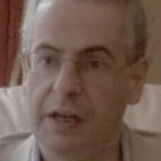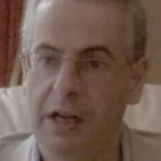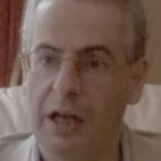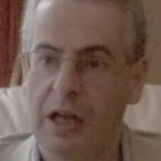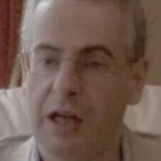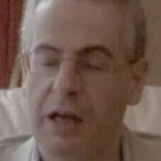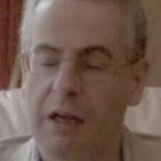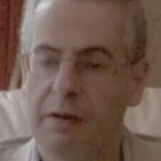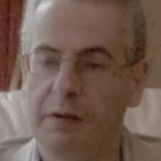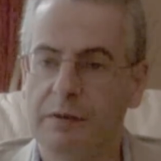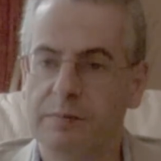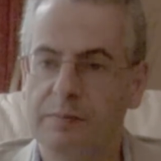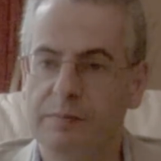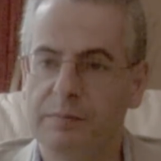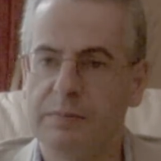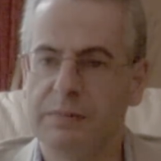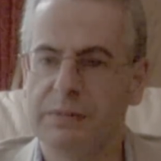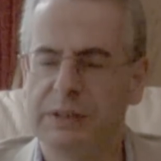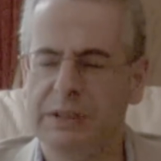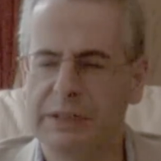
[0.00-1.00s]

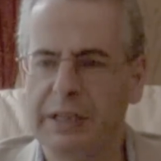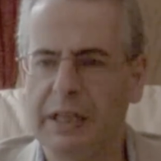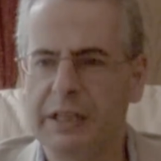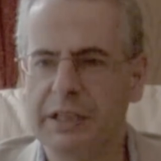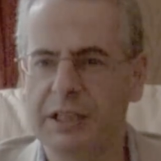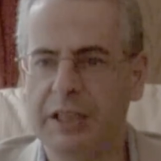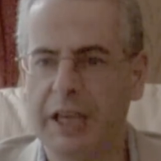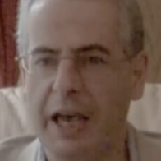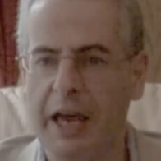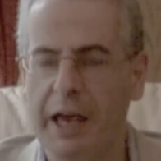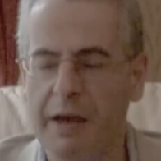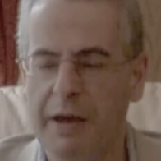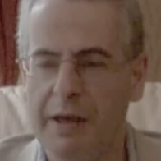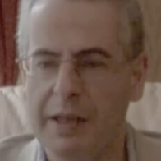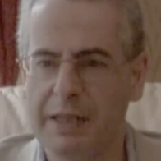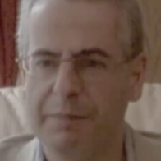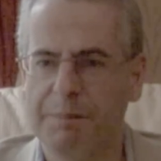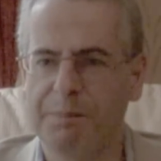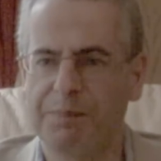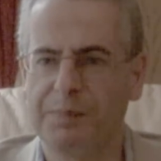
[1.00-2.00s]
There's
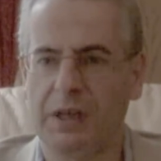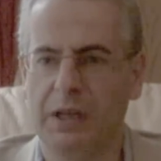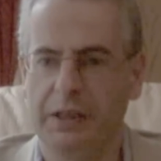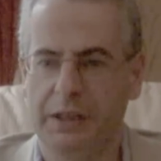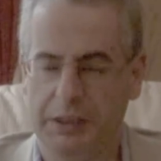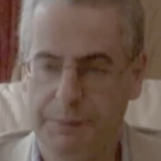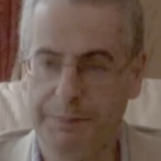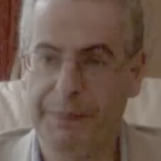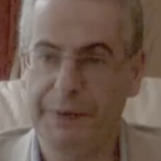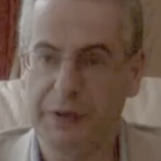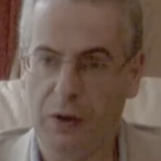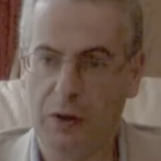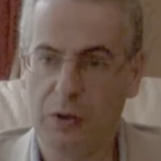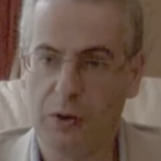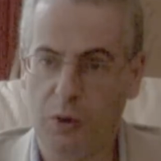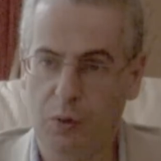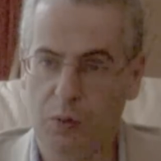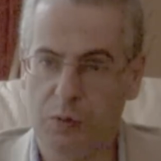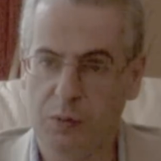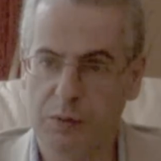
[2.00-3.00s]
been a
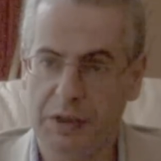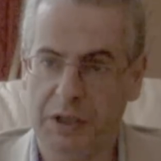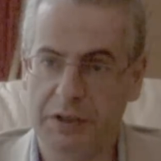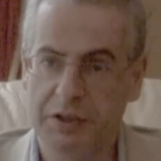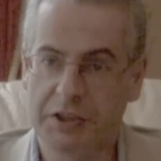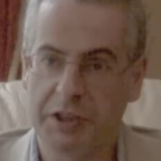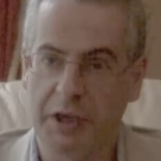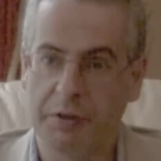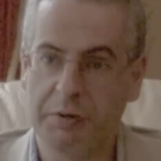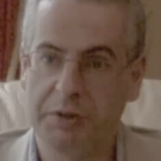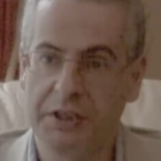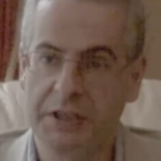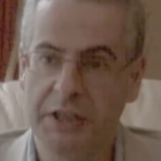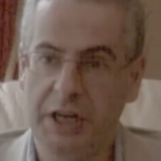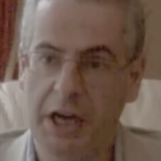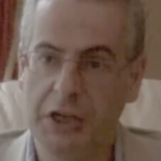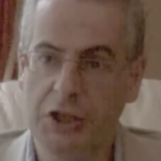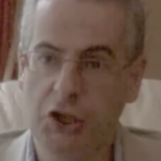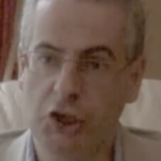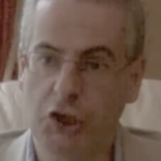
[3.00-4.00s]
long
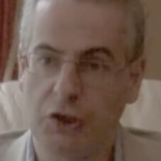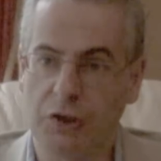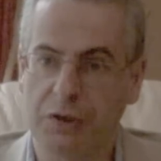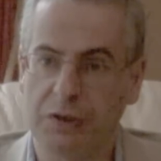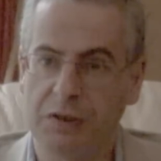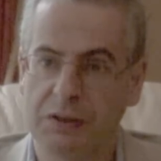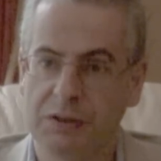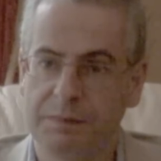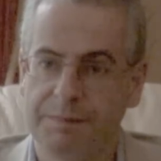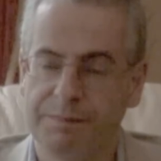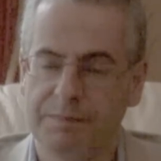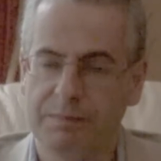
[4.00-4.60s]
association,